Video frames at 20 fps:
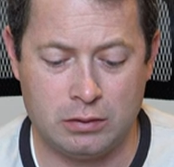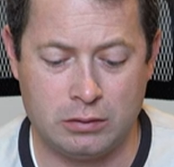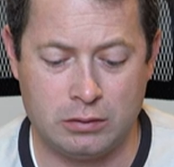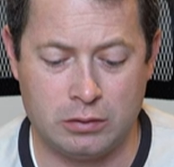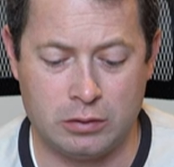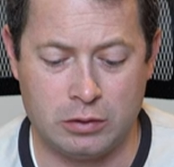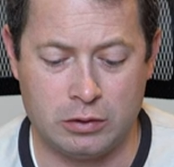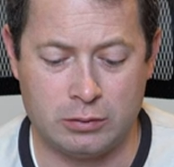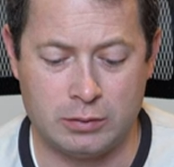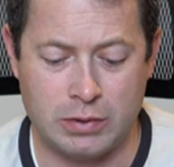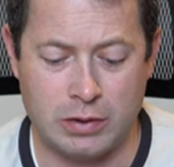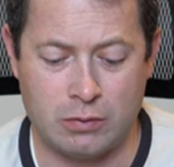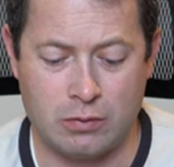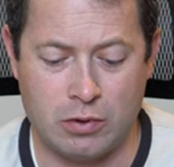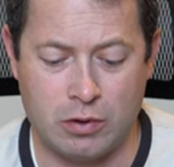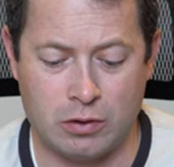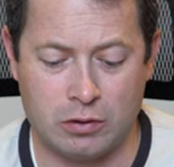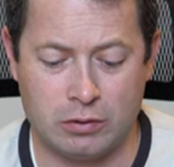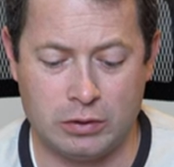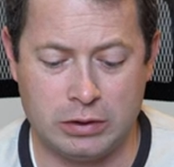So there's my
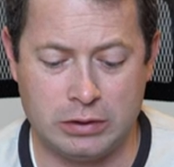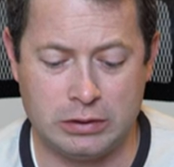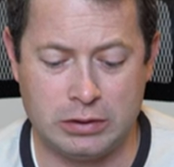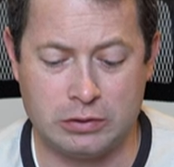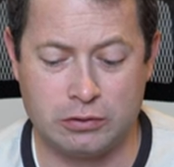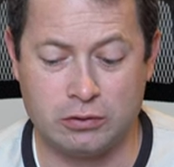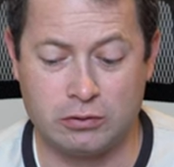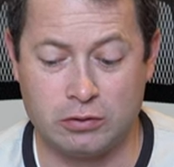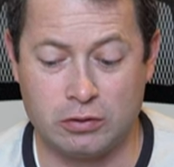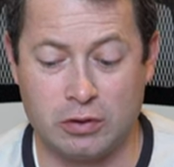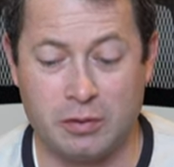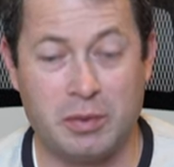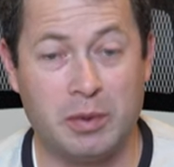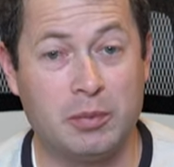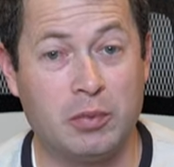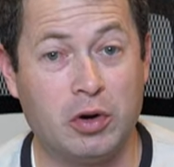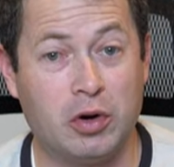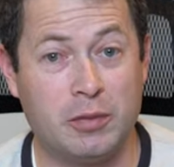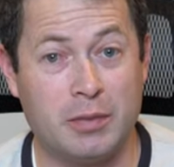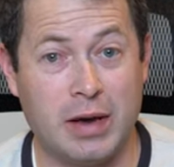water leak sensor. So let me
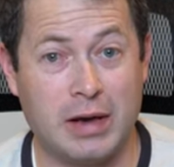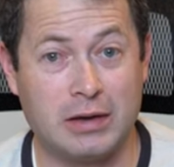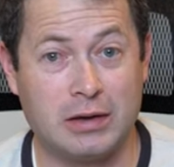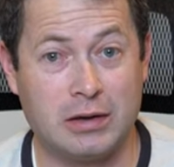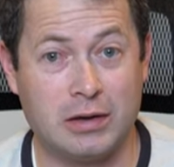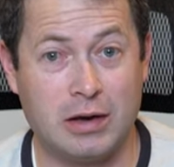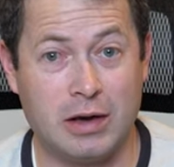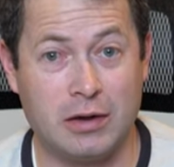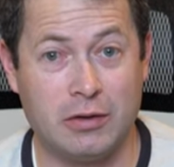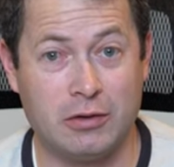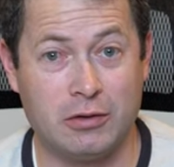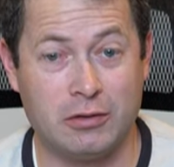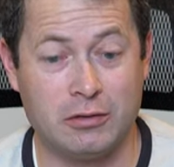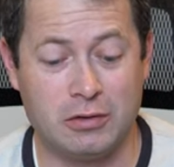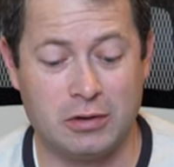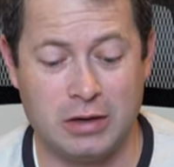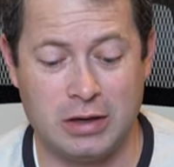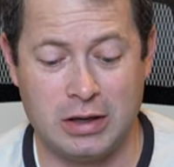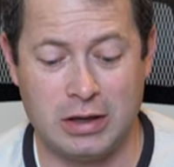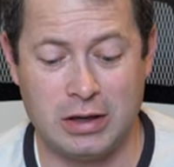put it back together
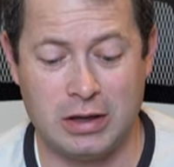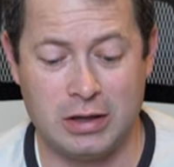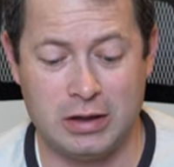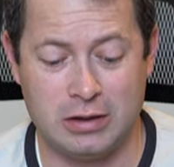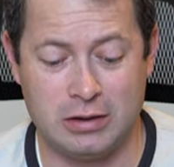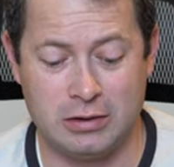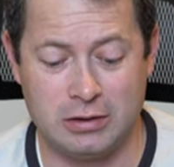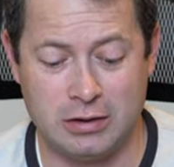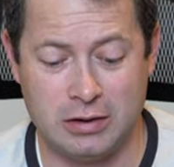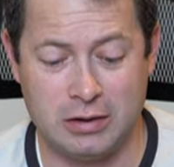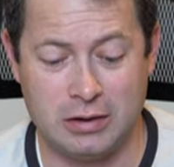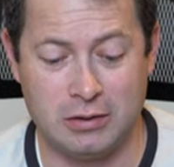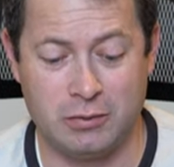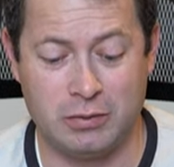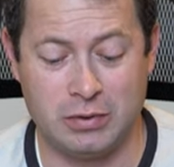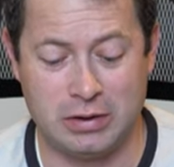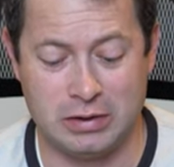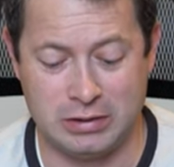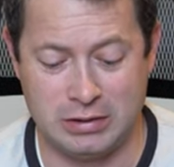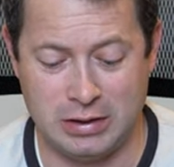and uh, then
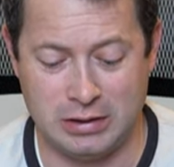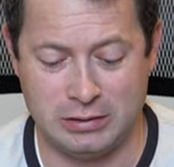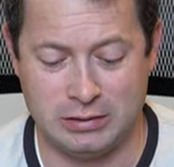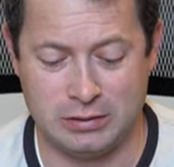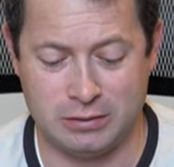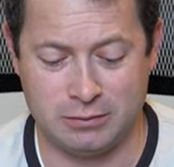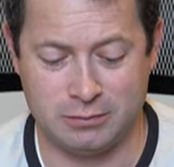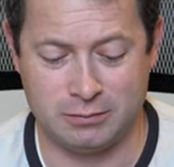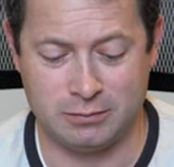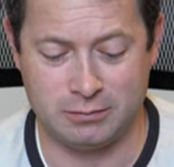we can test it.